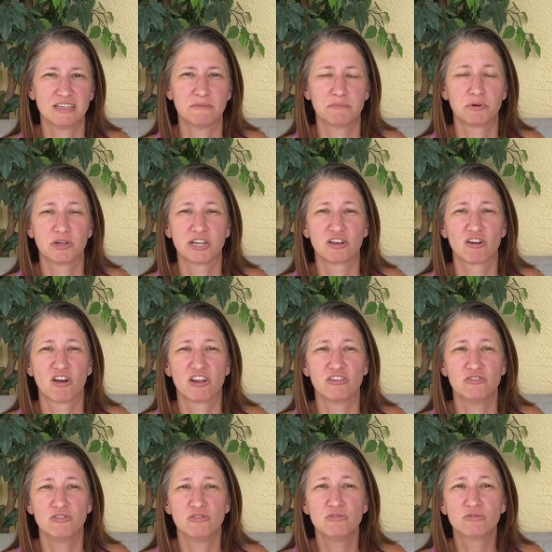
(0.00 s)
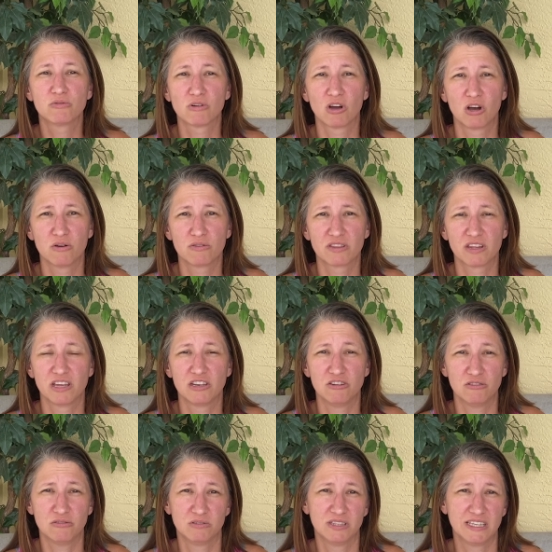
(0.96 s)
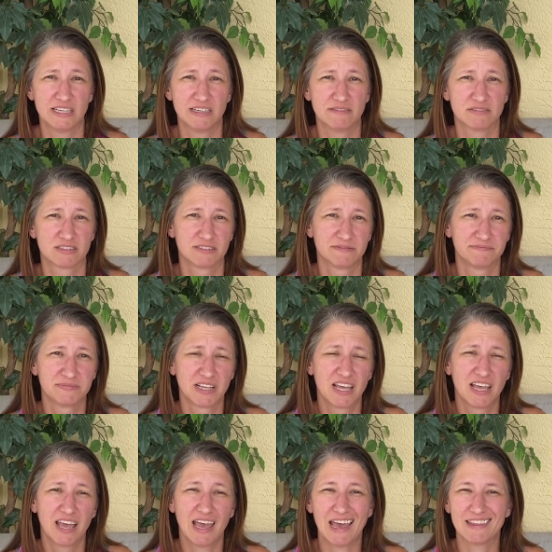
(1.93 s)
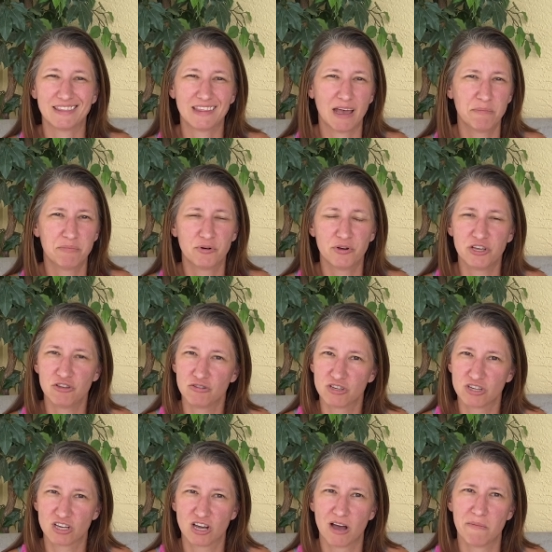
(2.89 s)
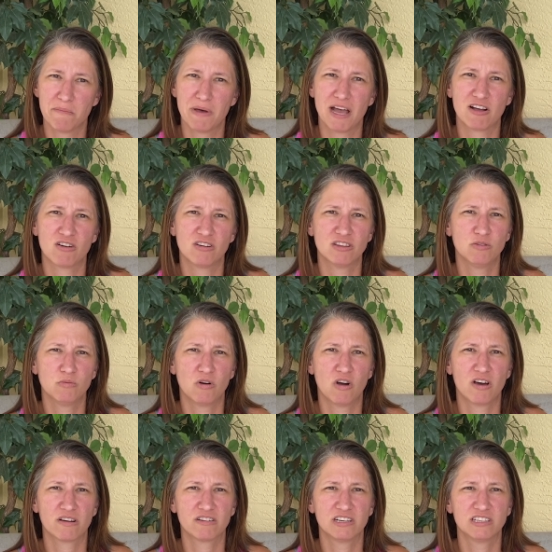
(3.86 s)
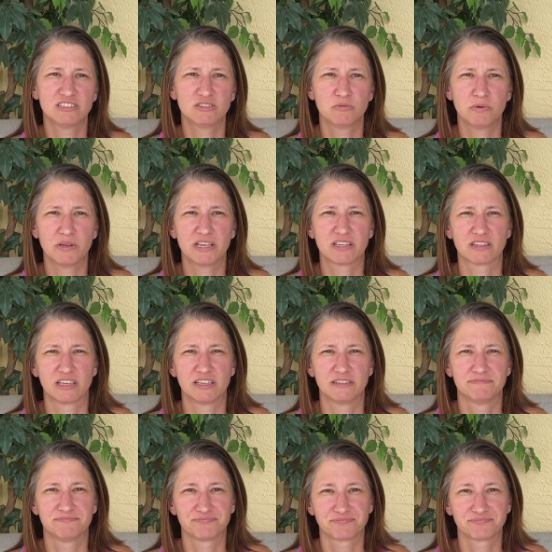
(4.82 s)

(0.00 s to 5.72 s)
it putting on new growth and new leaves. At that point, you can cut back on the watering to weekly.